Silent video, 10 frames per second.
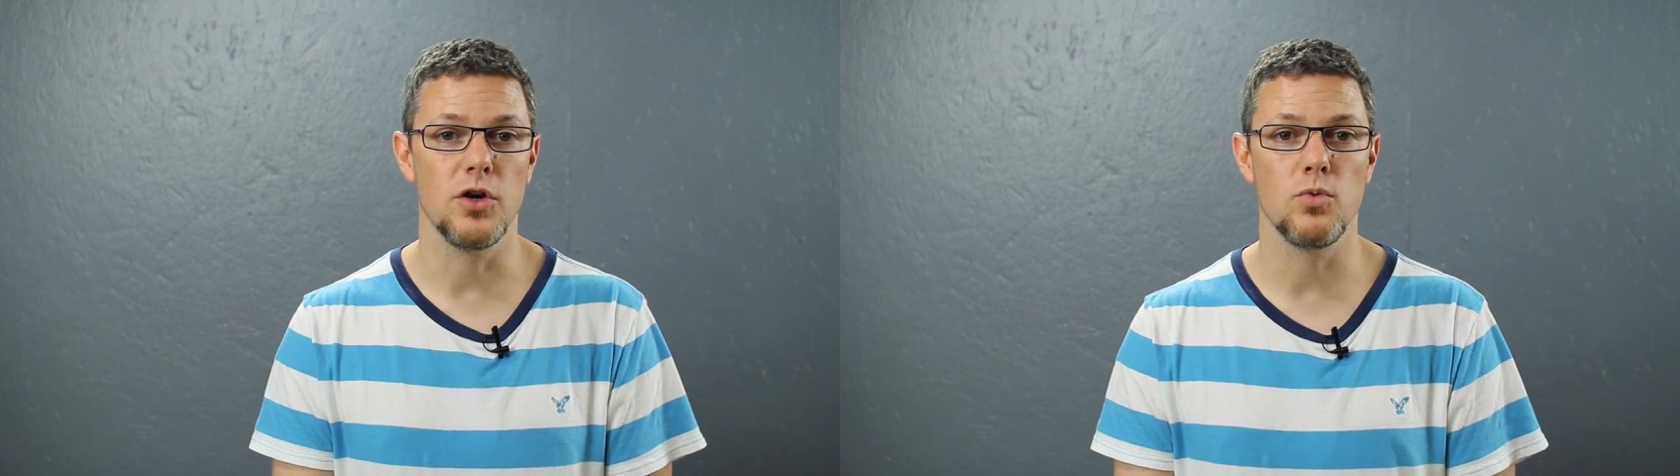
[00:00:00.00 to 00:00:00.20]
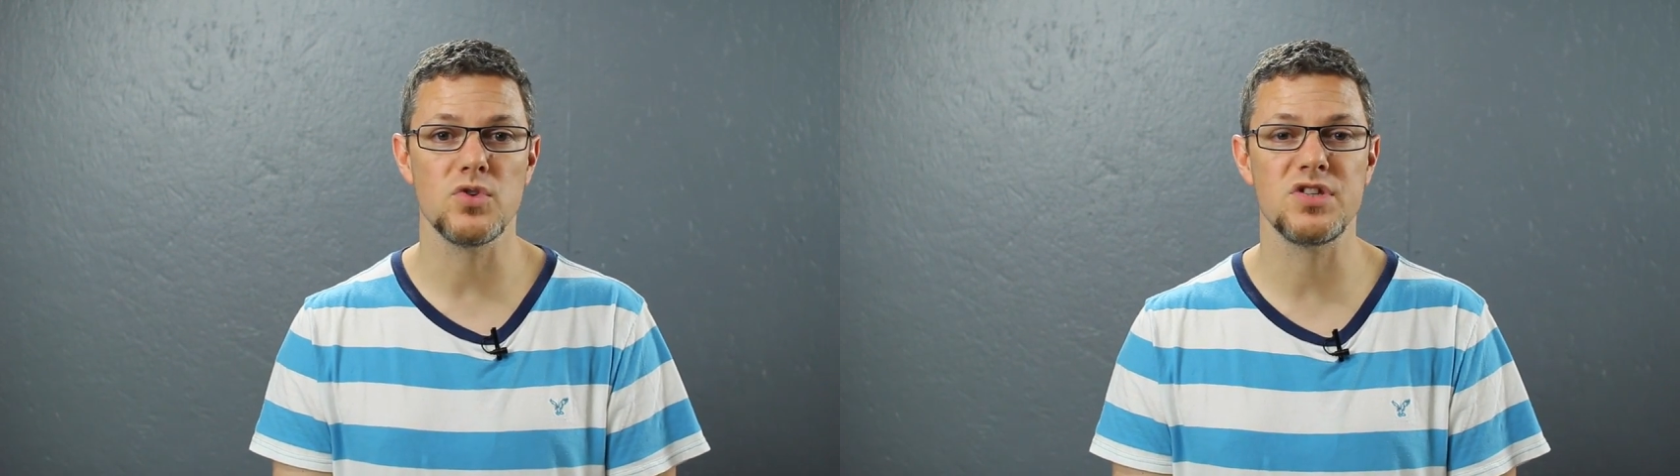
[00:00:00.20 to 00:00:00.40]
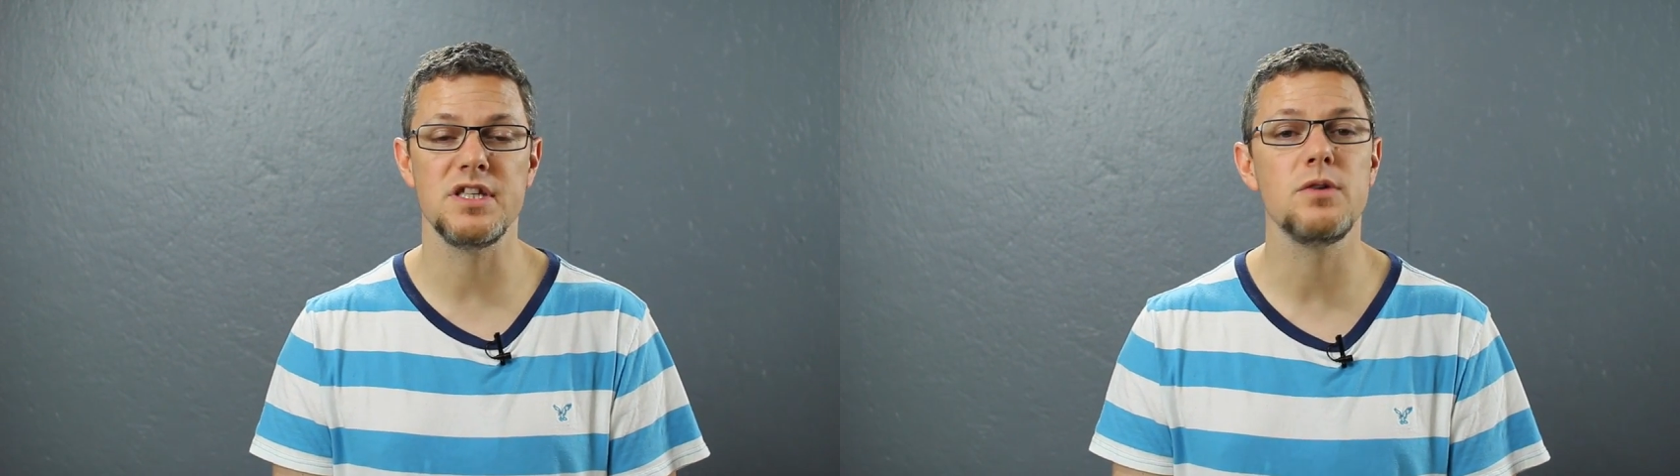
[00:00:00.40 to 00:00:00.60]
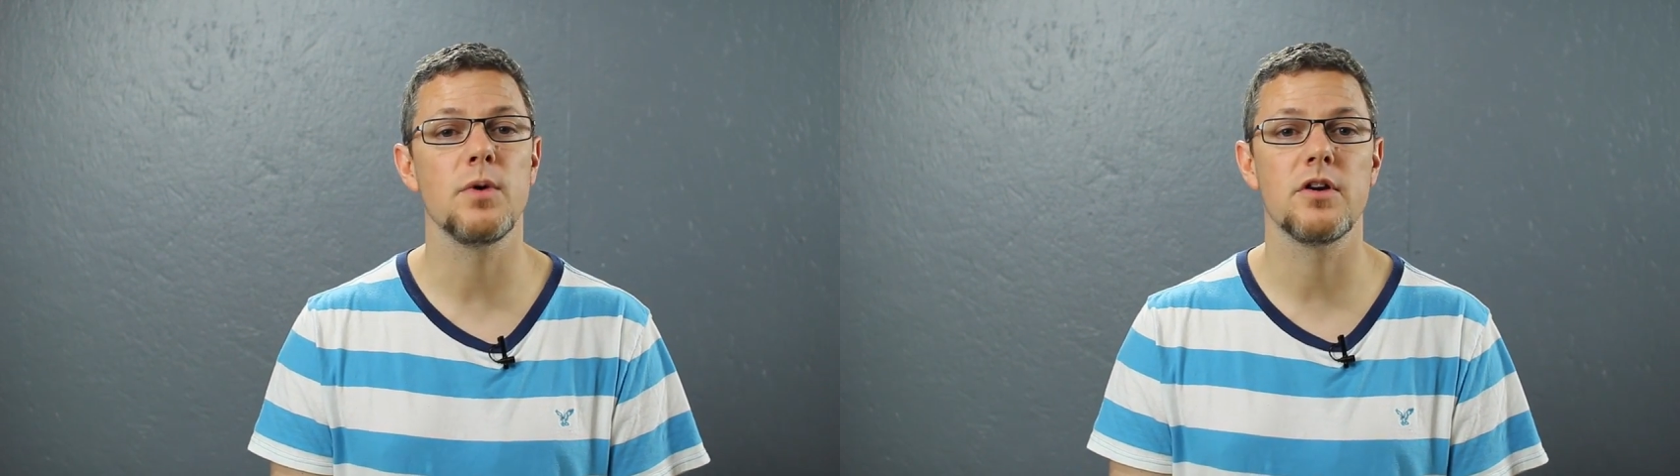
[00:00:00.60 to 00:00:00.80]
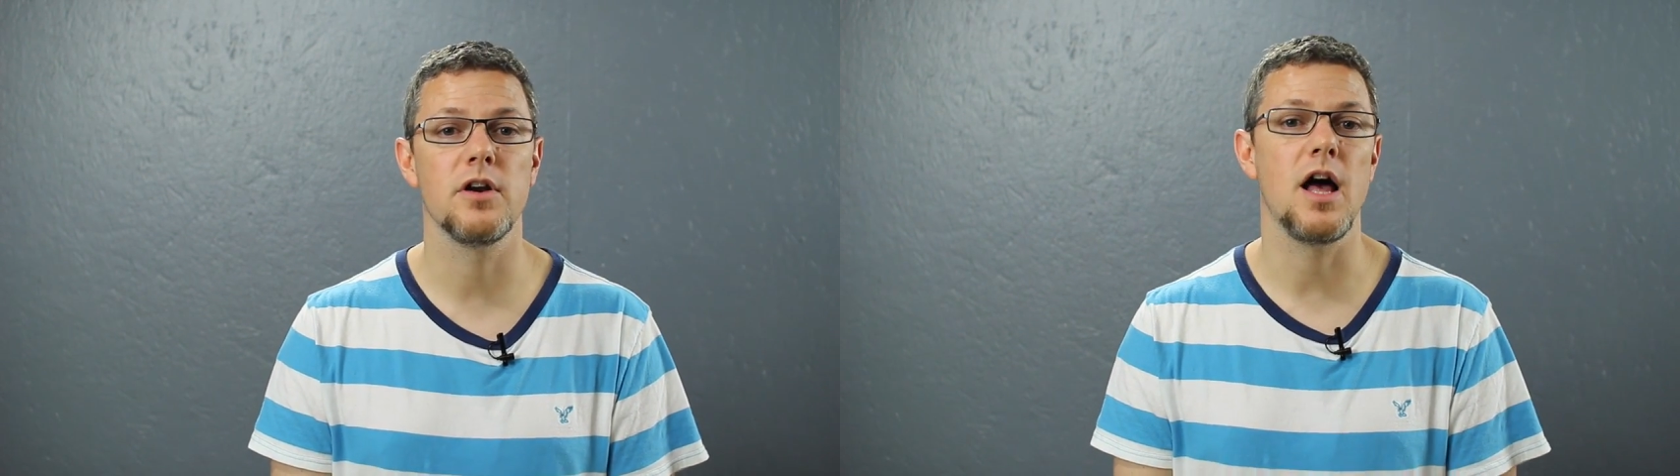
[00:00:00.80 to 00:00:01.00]
We'll see
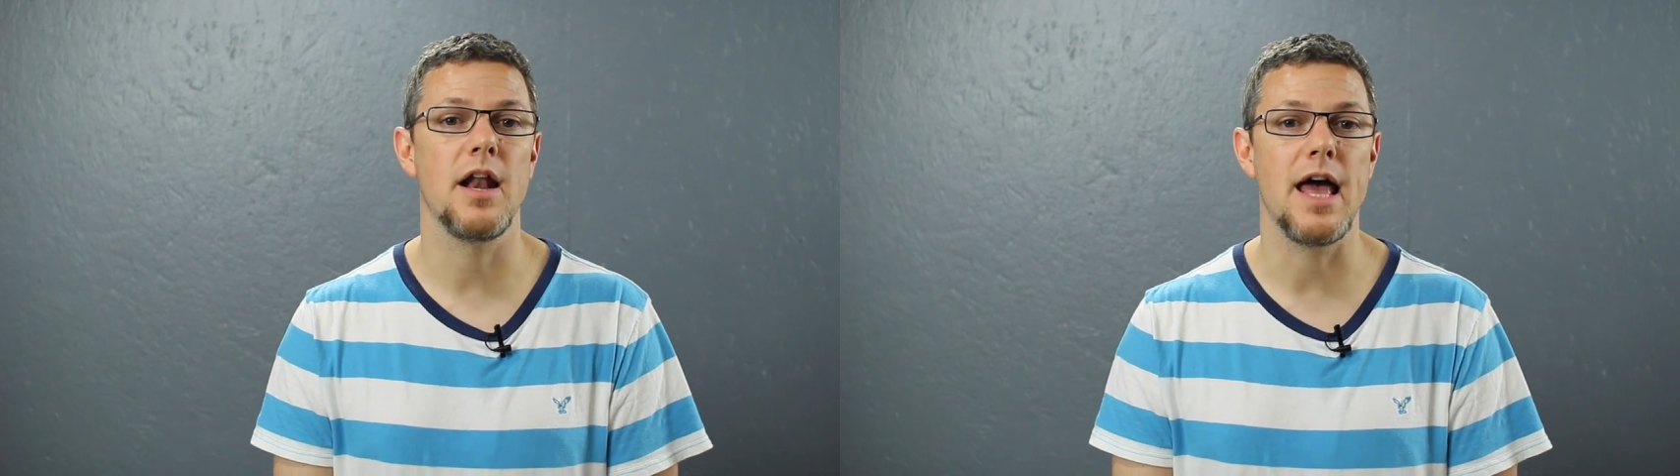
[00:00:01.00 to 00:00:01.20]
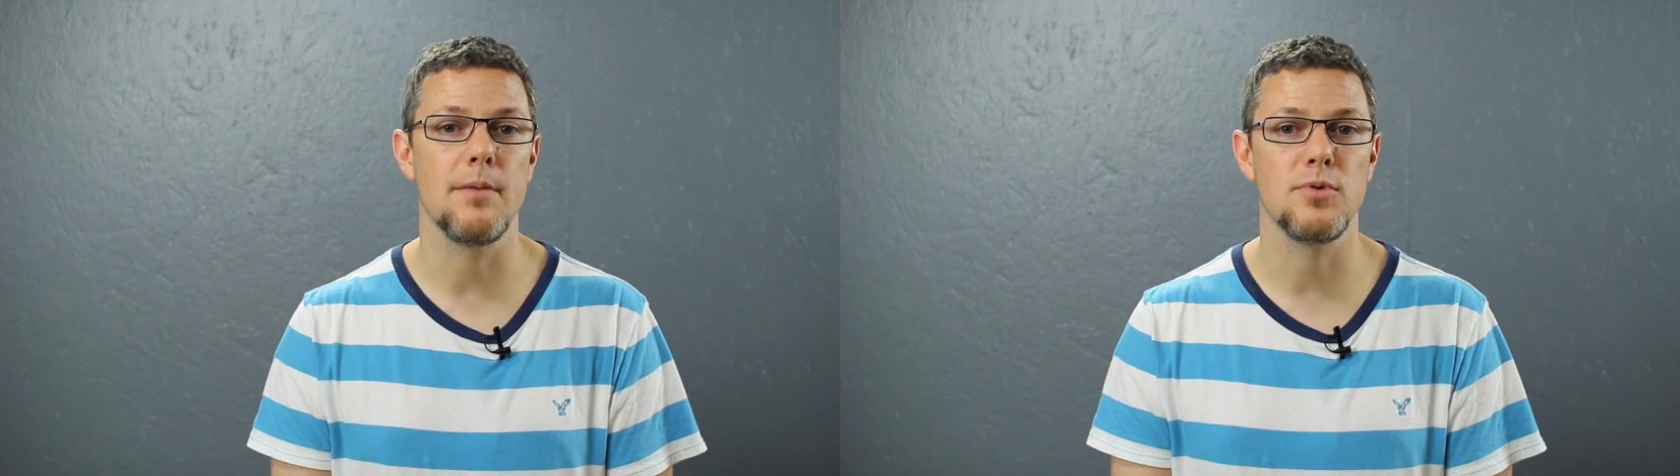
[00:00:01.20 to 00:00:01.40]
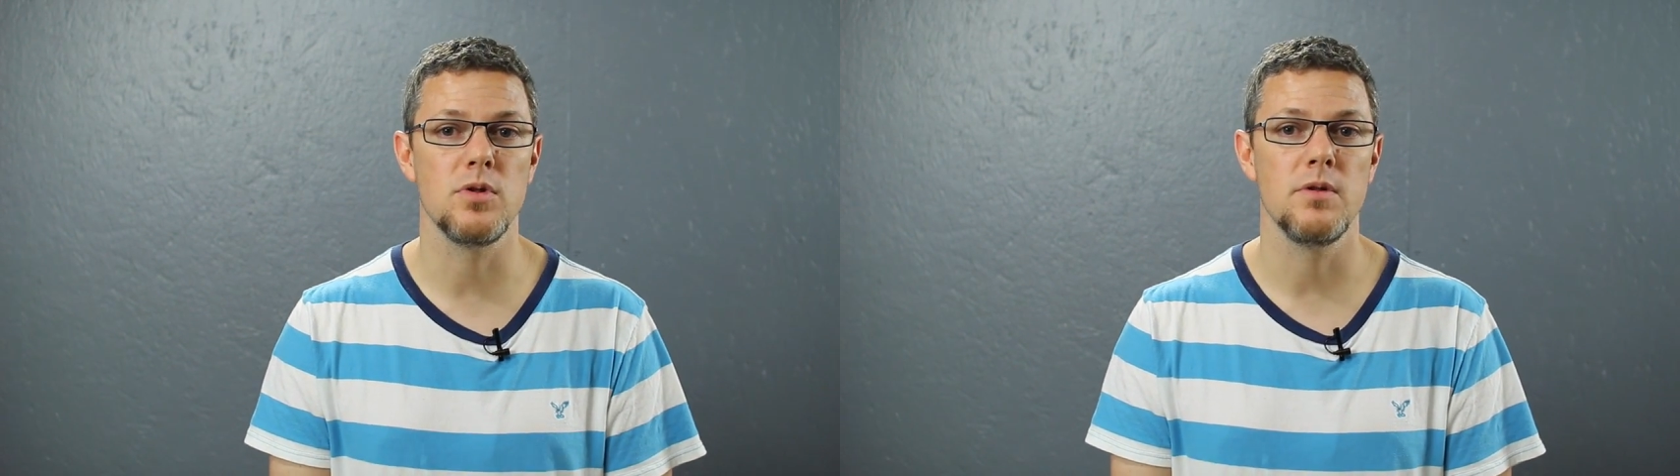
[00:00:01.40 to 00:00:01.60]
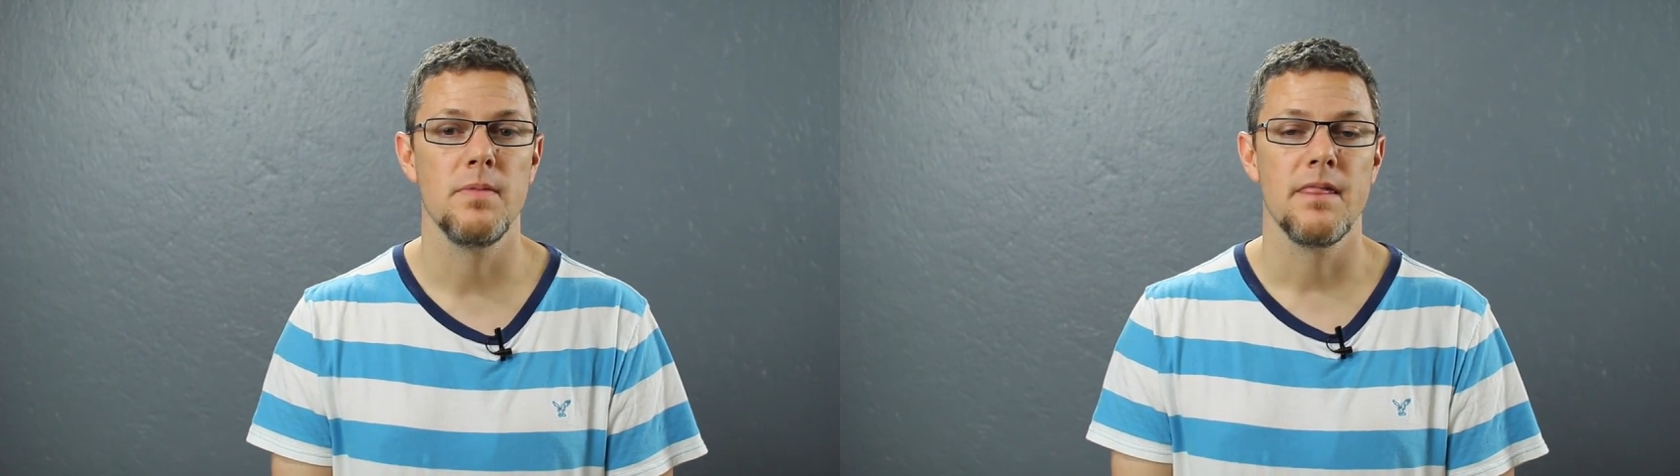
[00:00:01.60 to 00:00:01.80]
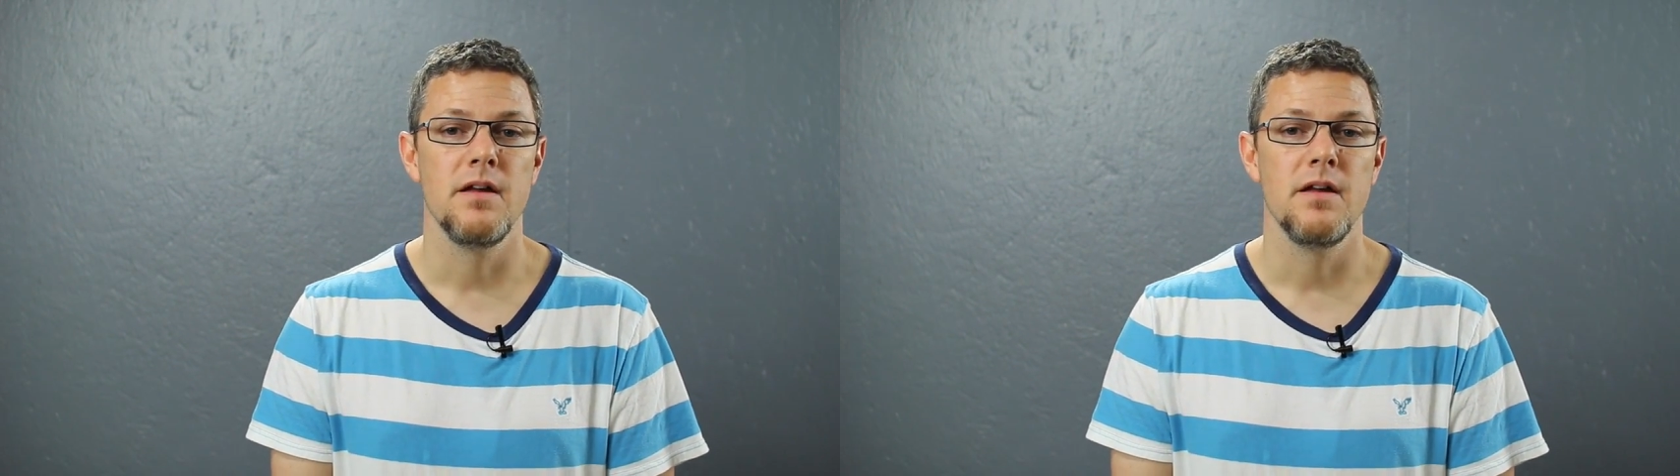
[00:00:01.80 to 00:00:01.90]
whether or not Apple